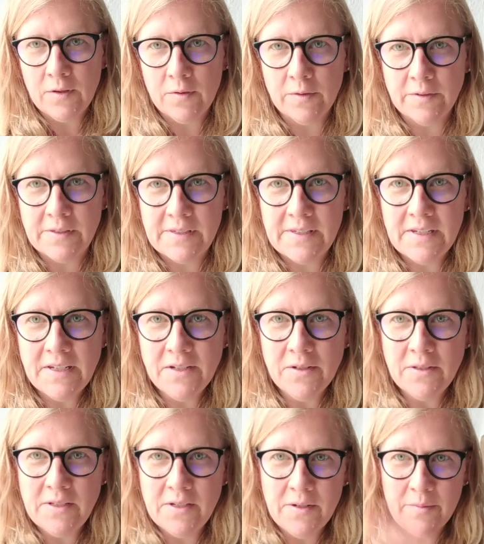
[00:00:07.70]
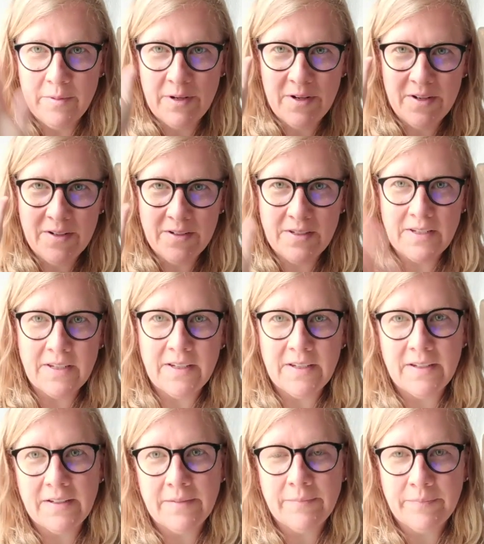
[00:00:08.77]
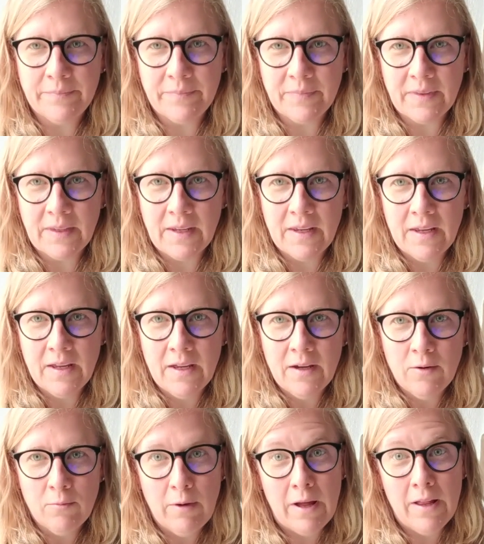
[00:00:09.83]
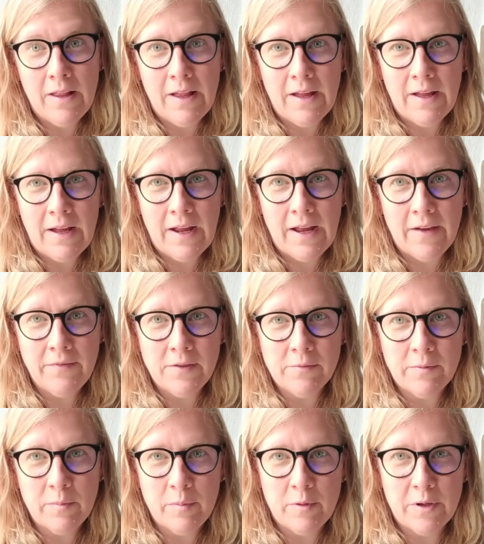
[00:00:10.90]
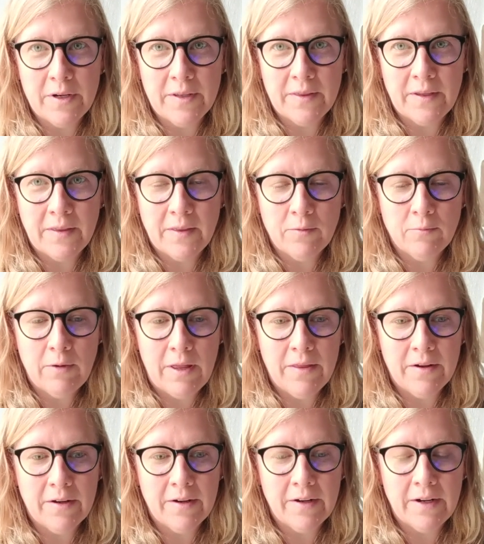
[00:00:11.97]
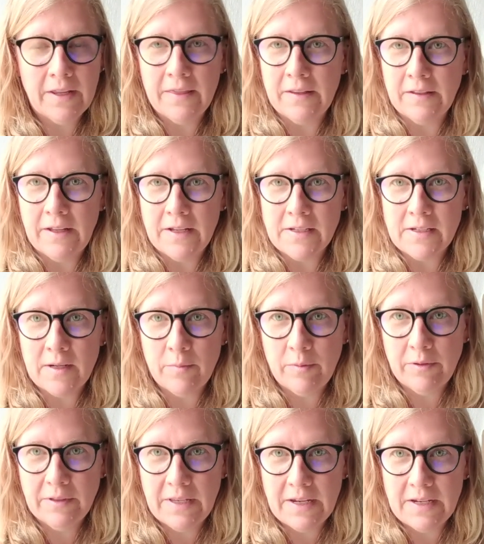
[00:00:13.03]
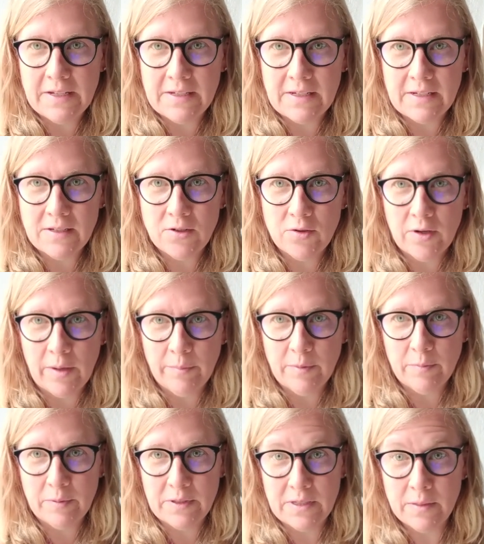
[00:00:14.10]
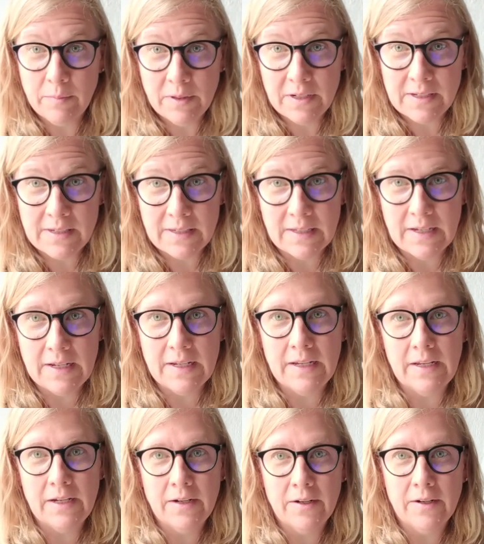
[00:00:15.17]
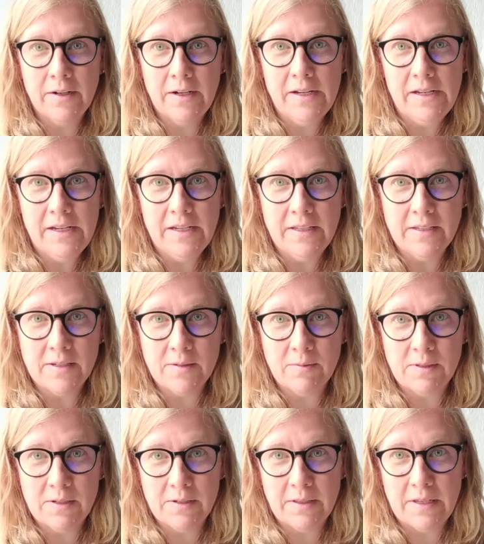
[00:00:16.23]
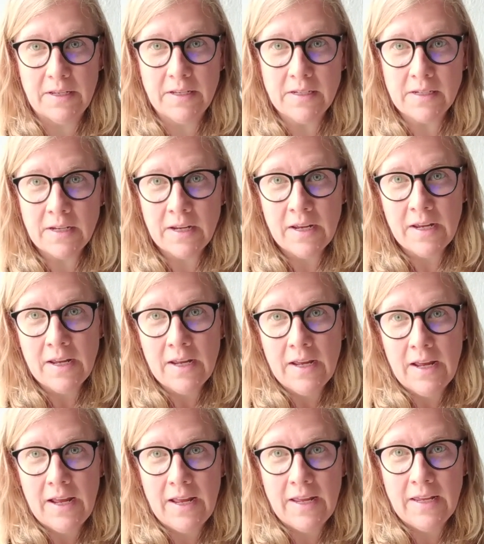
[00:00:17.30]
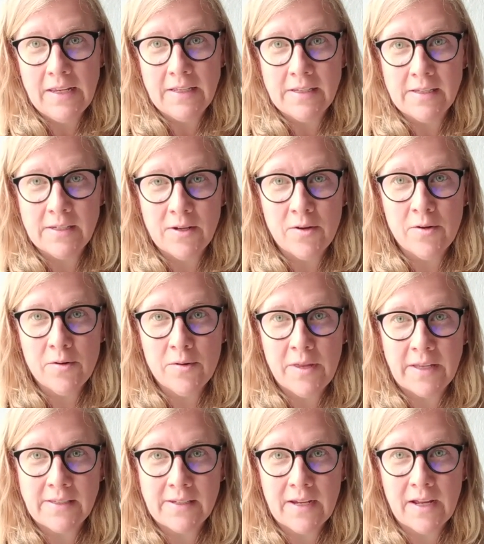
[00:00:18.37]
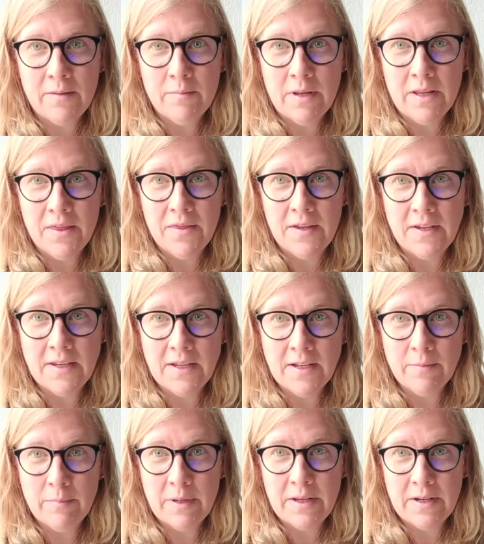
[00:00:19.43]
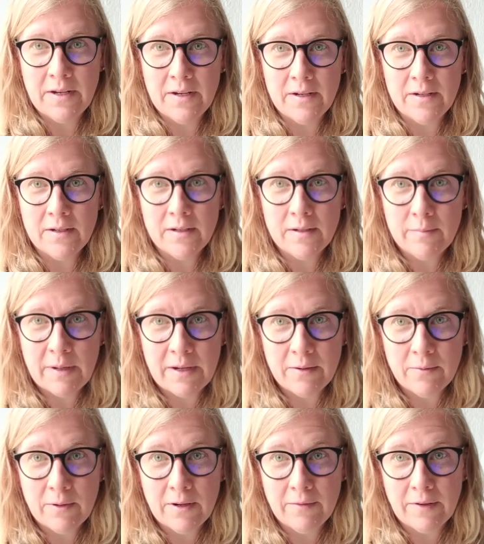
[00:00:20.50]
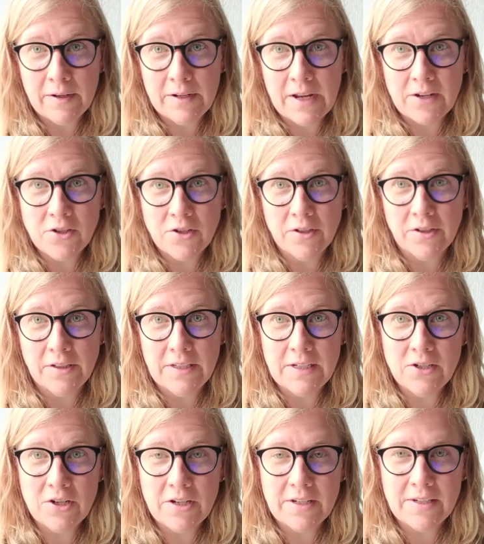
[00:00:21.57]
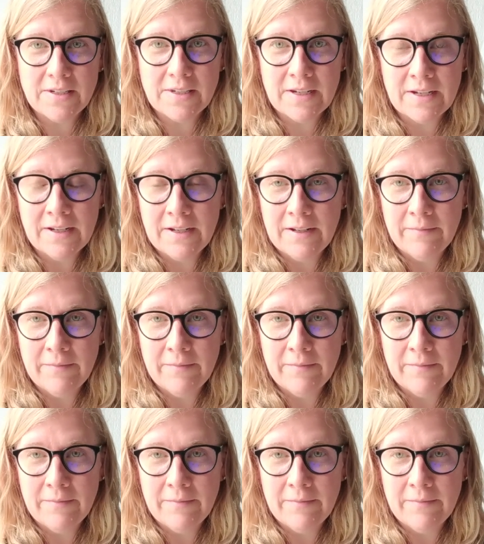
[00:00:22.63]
Grüezi YouTubers! Well, I have to report that the weather in the last couple of days has dropped precipitously here in Switzerland, and so that's got me thinking a bit about one of our national dishes.